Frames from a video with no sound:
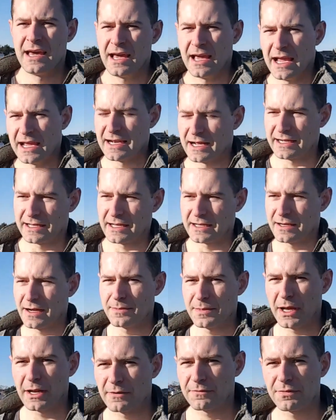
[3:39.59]
And I can
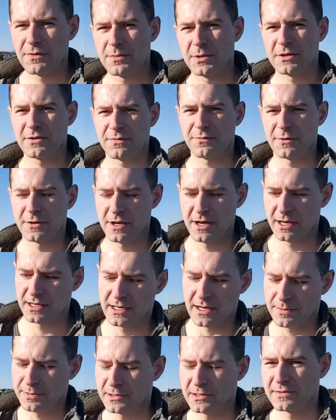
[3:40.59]
come at it from a
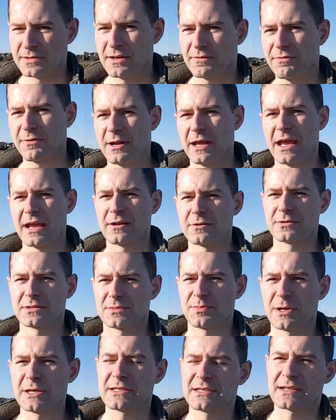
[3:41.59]
couple of different angles,
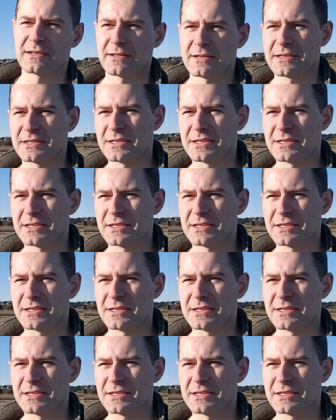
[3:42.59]
basically.